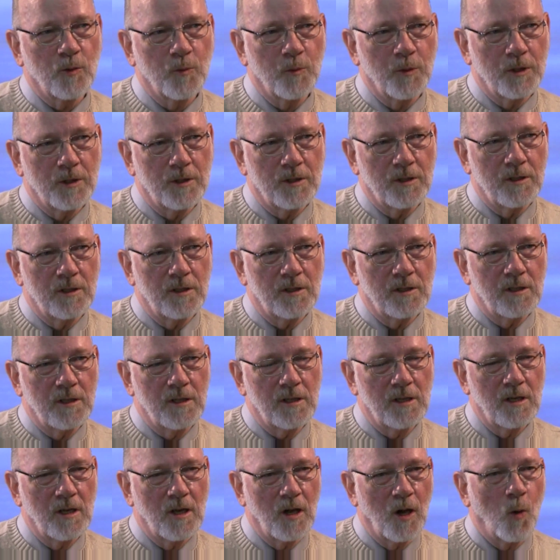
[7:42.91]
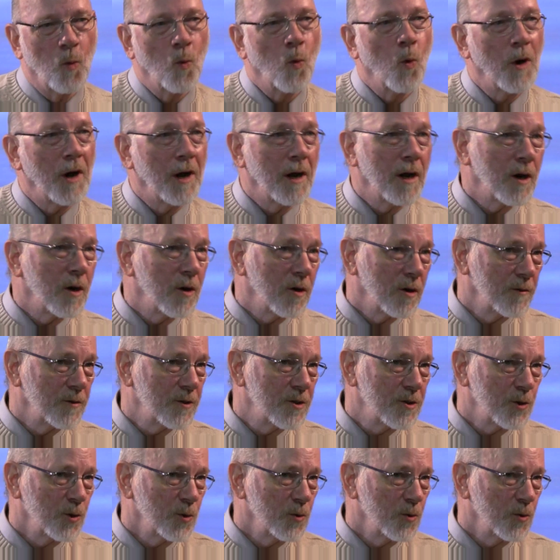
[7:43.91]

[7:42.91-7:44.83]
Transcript: to be aware of